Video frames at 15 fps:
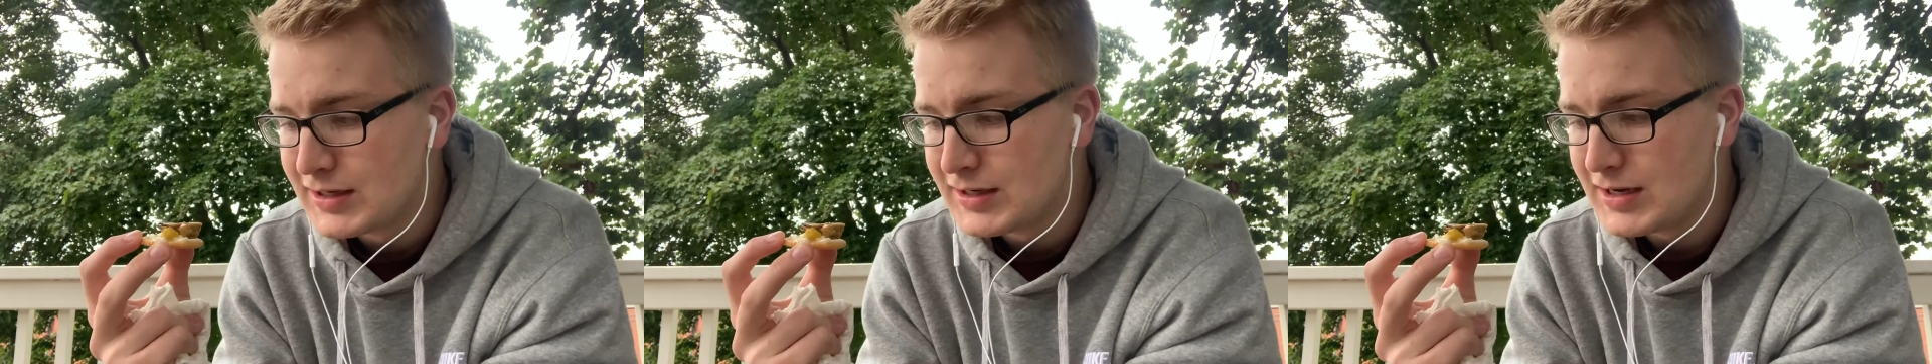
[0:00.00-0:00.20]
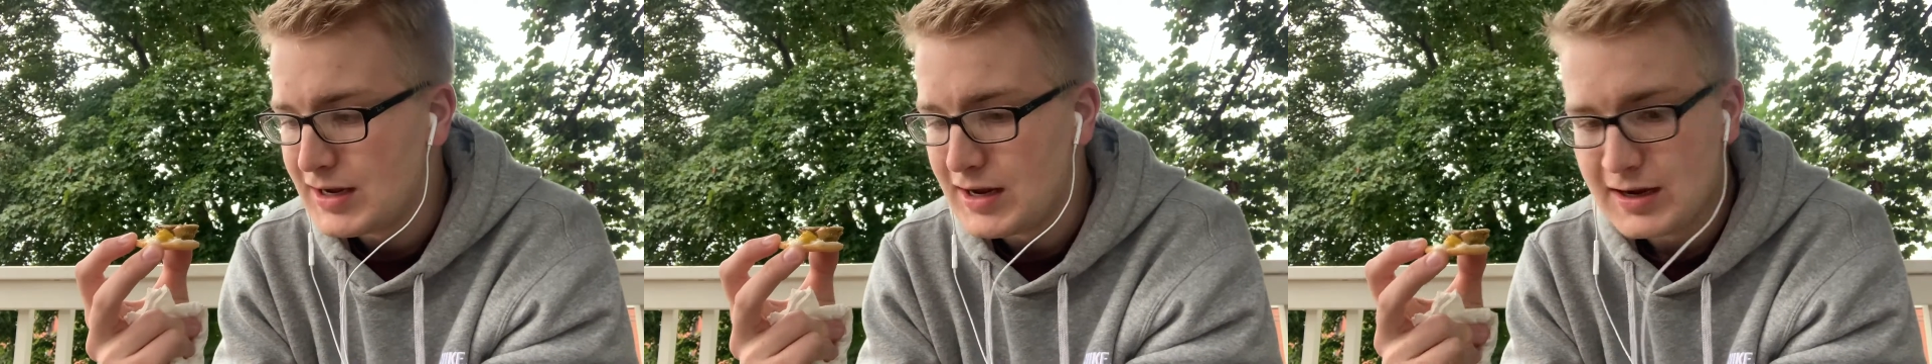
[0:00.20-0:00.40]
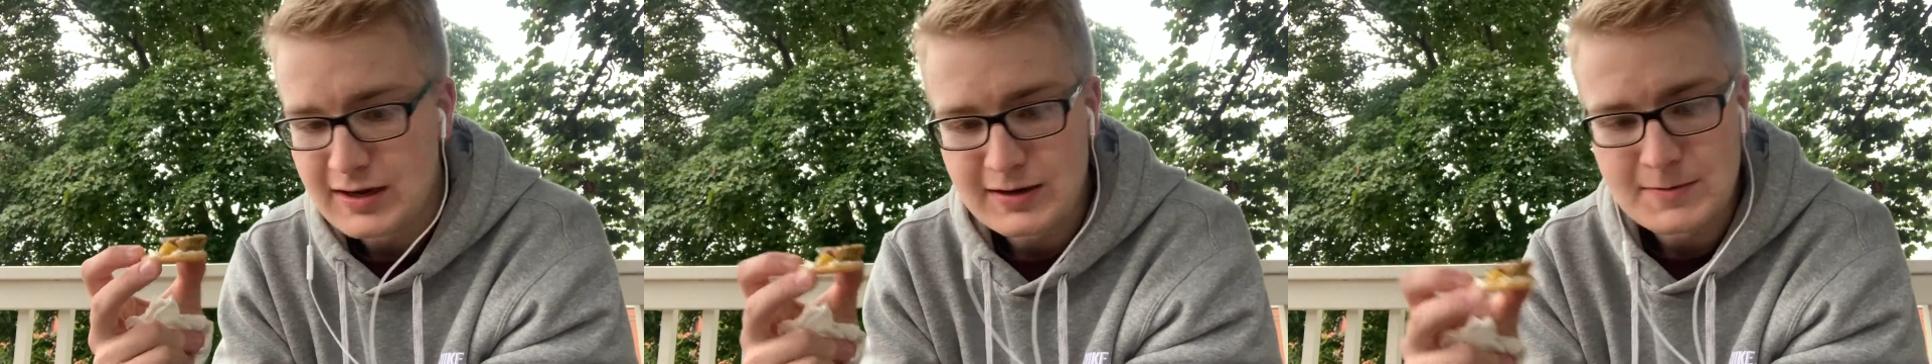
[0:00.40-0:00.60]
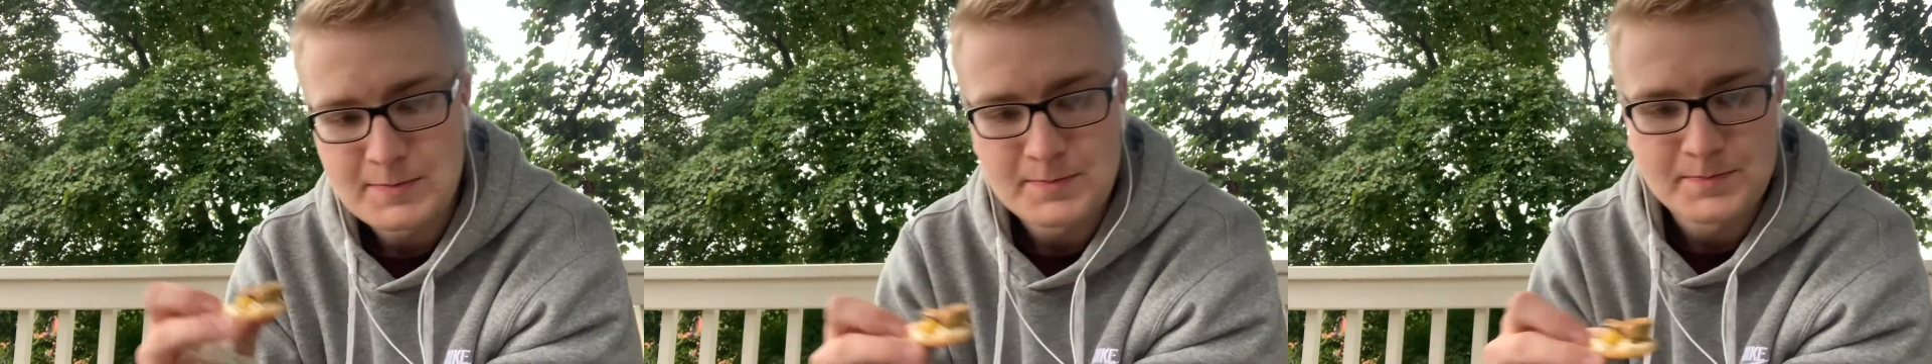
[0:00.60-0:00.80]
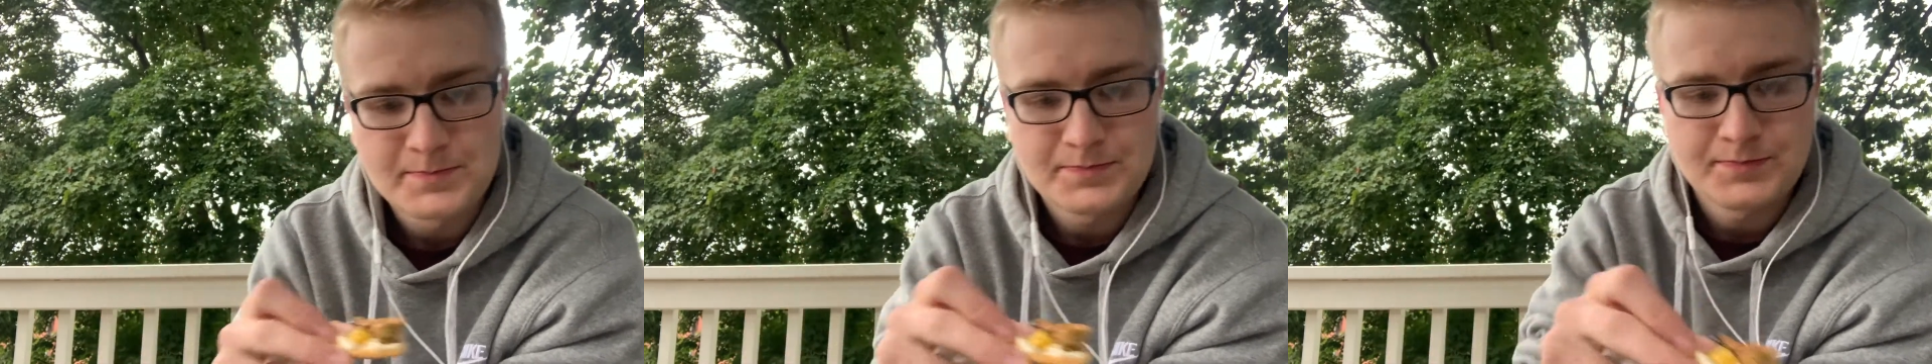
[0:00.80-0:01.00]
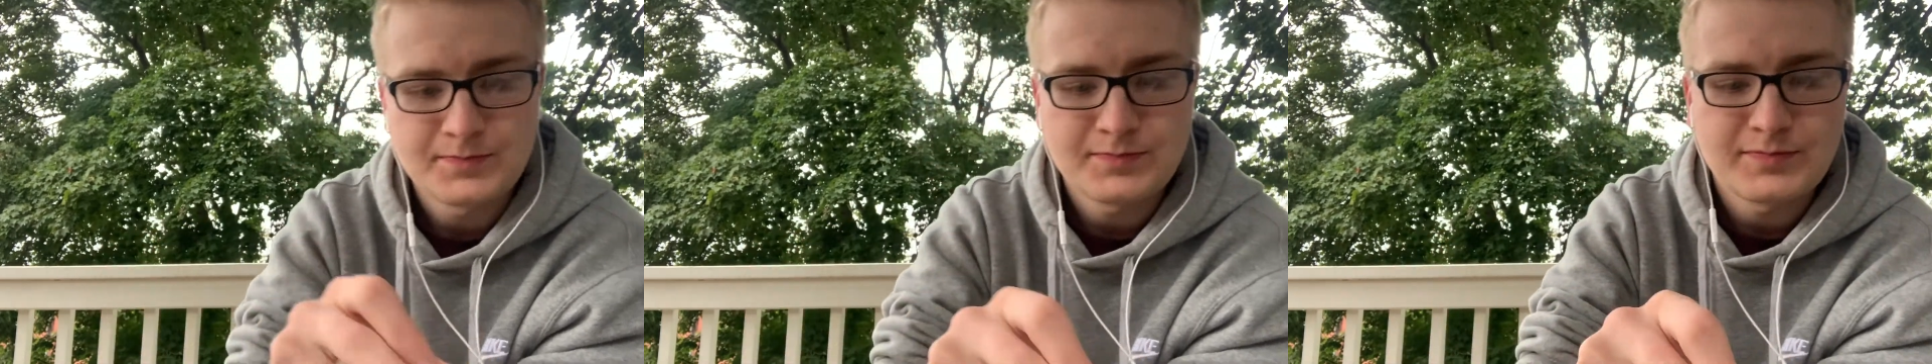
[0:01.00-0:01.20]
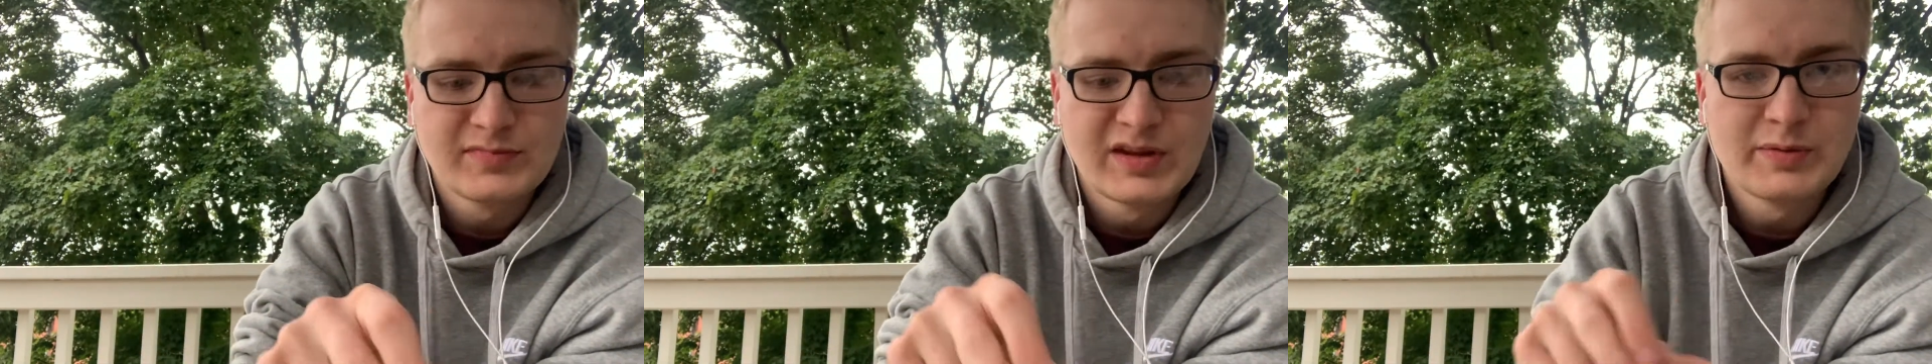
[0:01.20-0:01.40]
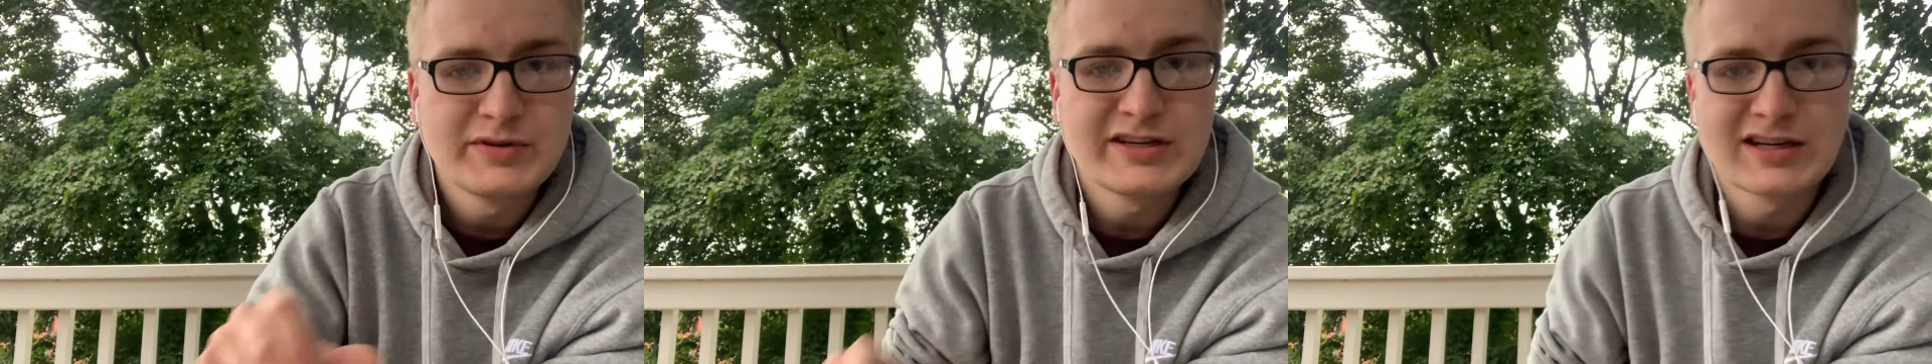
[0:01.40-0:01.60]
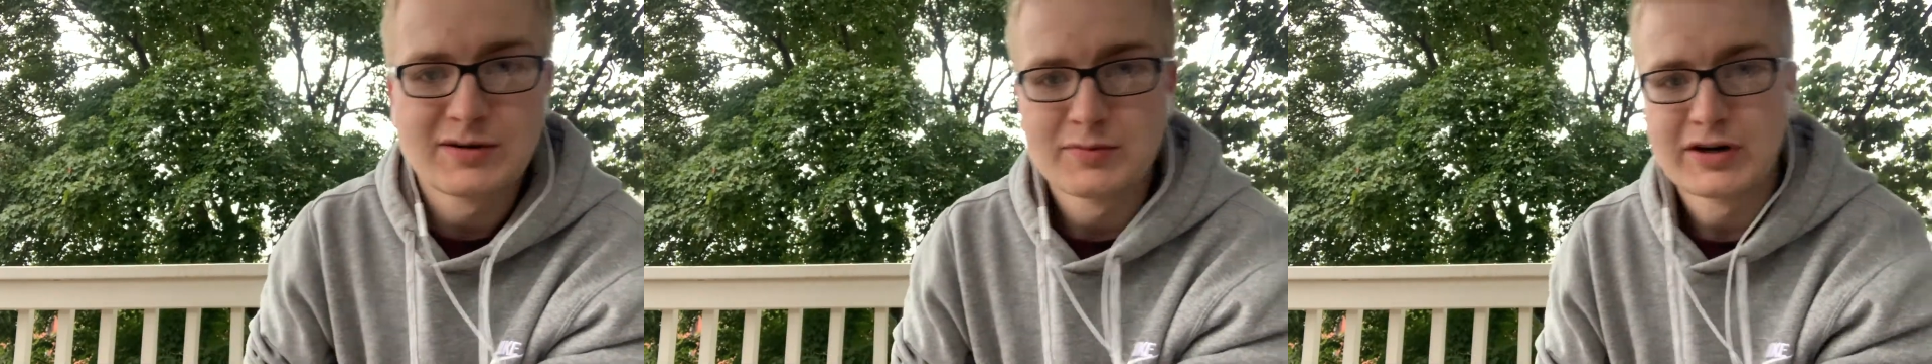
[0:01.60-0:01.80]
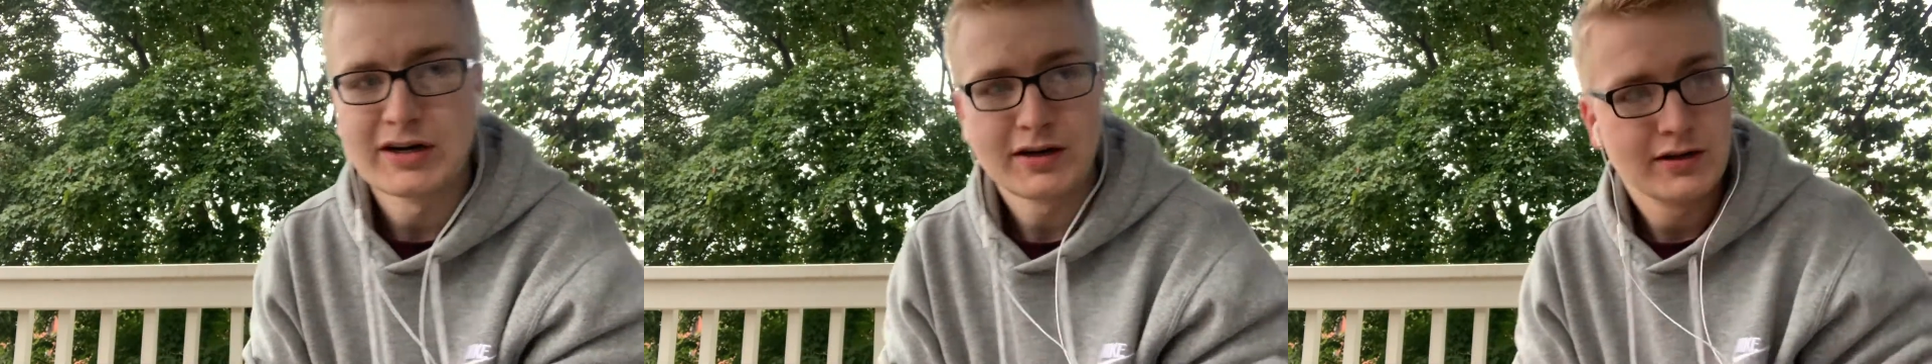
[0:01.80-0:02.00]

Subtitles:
let me take a break.